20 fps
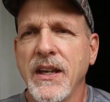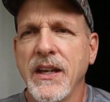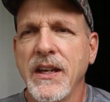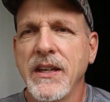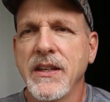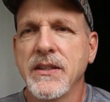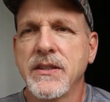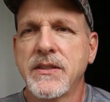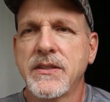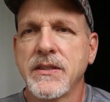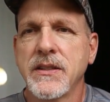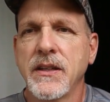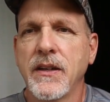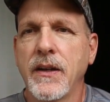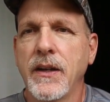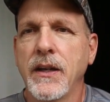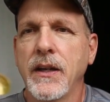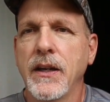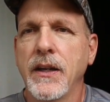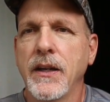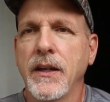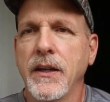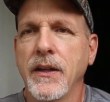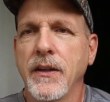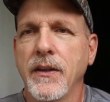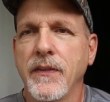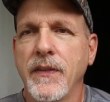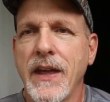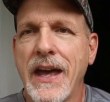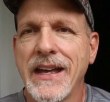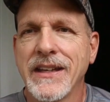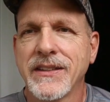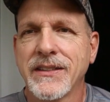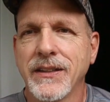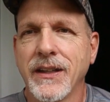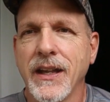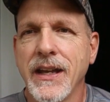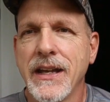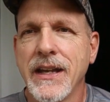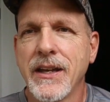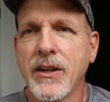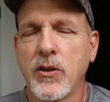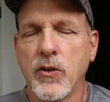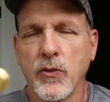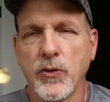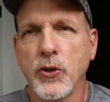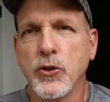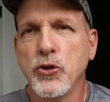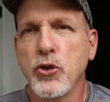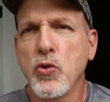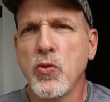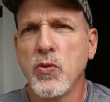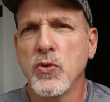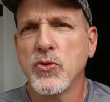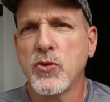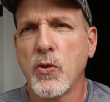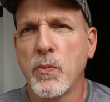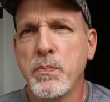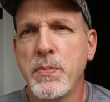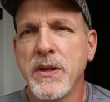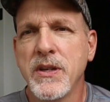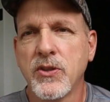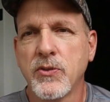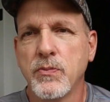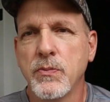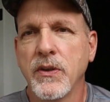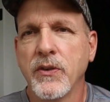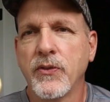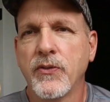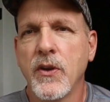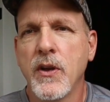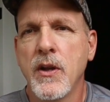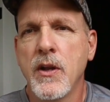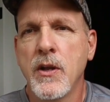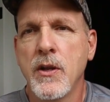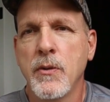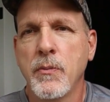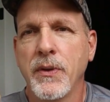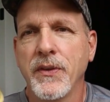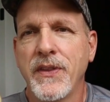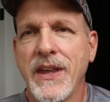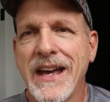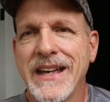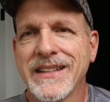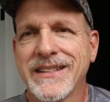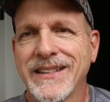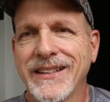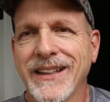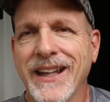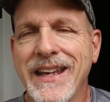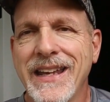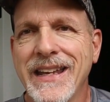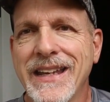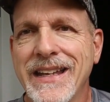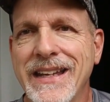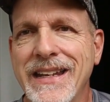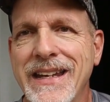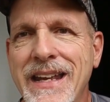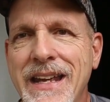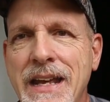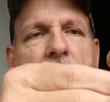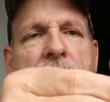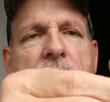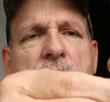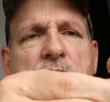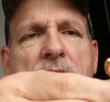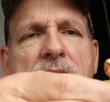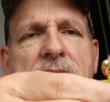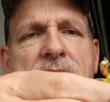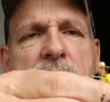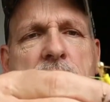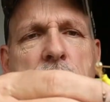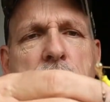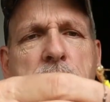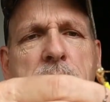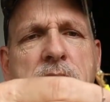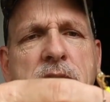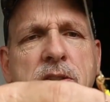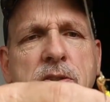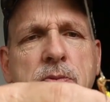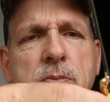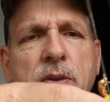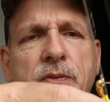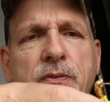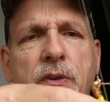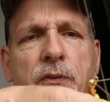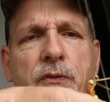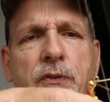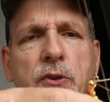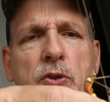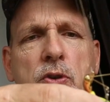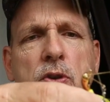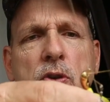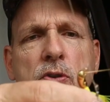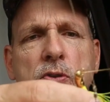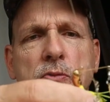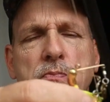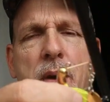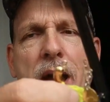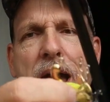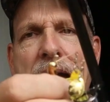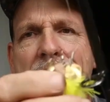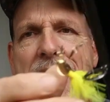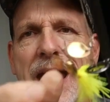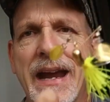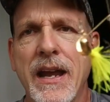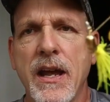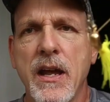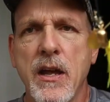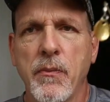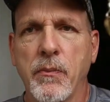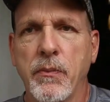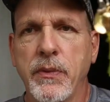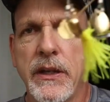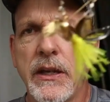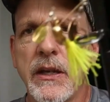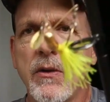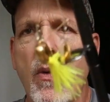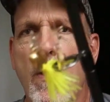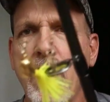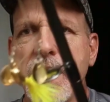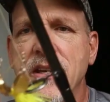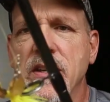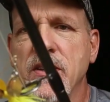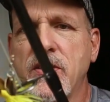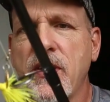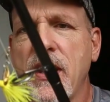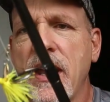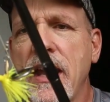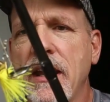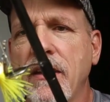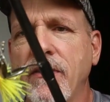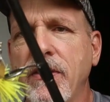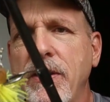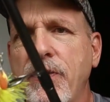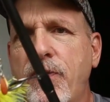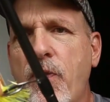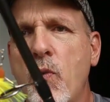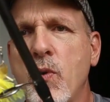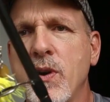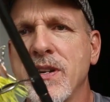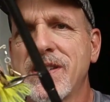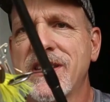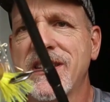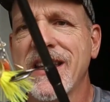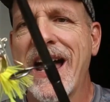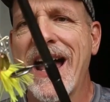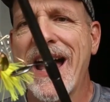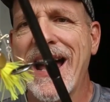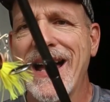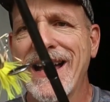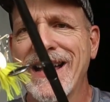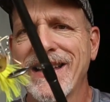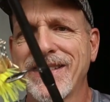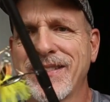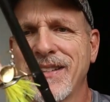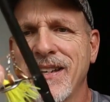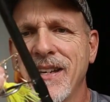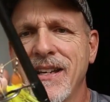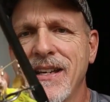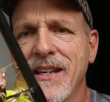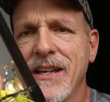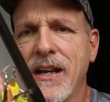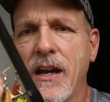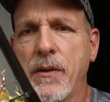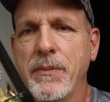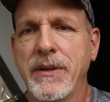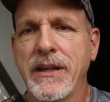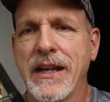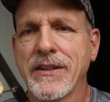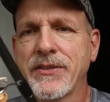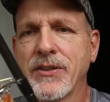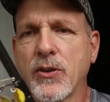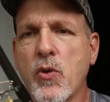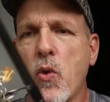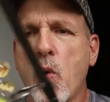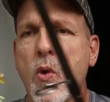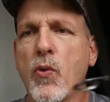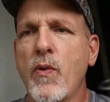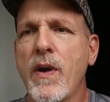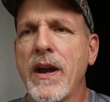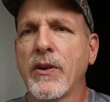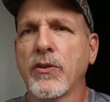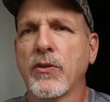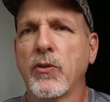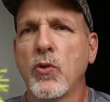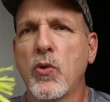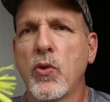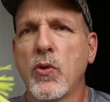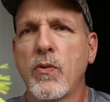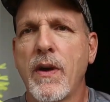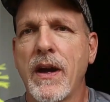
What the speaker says: is that's lead. The new ones are bismuth, but that's lead. They changed to bismuth a few years back. But anyway, it's heavy for its size. I mean, that's a quarter-ounce lure